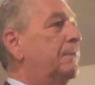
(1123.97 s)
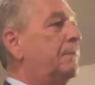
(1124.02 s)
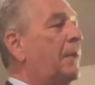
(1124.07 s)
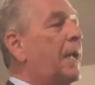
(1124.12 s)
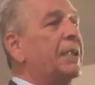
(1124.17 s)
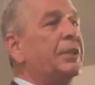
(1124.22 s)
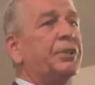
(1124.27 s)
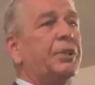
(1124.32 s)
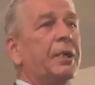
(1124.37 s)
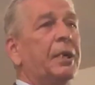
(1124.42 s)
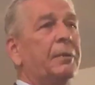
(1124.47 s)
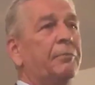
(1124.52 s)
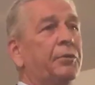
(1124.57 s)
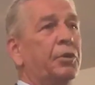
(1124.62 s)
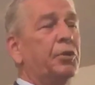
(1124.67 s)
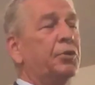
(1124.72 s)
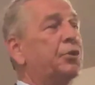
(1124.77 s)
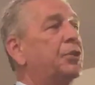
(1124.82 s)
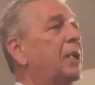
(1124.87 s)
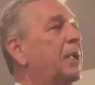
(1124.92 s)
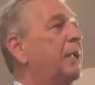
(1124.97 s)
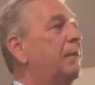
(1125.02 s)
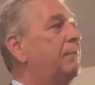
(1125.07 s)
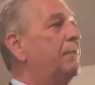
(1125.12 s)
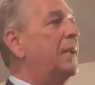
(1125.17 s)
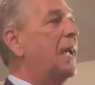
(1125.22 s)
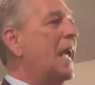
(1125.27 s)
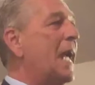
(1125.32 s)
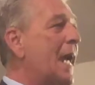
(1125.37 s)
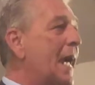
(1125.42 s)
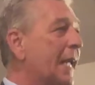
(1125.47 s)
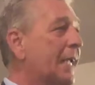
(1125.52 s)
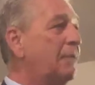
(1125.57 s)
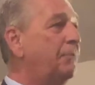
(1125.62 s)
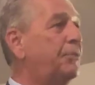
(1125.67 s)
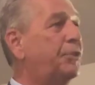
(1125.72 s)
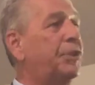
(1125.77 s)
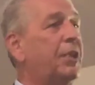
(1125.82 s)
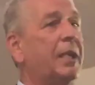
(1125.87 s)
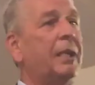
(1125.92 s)
My shame, your shame,
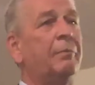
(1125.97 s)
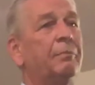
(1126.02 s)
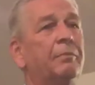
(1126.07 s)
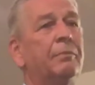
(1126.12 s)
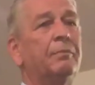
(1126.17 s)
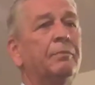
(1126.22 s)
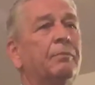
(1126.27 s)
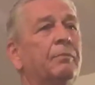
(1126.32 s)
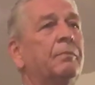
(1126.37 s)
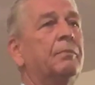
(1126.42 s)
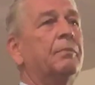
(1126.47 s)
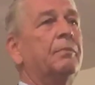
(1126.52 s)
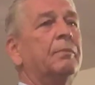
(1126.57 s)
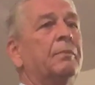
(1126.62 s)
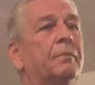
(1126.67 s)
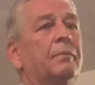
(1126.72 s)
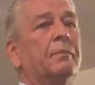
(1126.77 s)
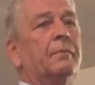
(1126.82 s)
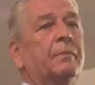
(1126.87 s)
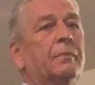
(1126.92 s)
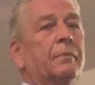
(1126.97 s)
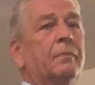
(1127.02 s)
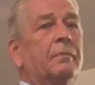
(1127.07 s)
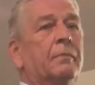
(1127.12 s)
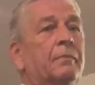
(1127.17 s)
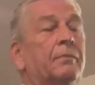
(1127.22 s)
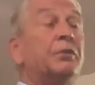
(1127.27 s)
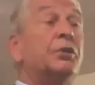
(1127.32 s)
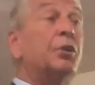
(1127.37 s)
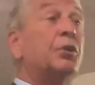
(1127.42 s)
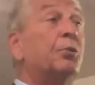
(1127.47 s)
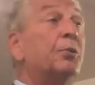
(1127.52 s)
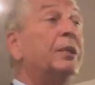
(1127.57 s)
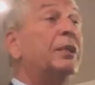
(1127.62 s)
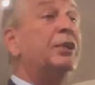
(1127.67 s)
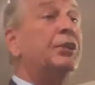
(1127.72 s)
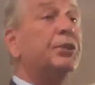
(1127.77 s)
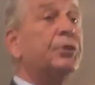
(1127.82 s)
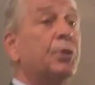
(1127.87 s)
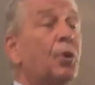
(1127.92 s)
Adam's shame, to
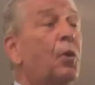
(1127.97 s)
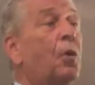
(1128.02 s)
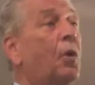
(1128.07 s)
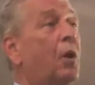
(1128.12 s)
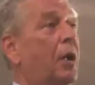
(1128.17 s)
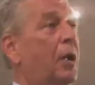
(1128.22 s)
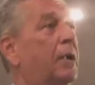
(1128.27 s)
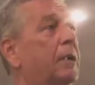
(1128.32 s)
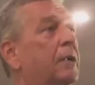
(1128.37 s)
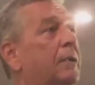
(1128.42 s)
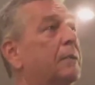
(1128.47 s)
restore.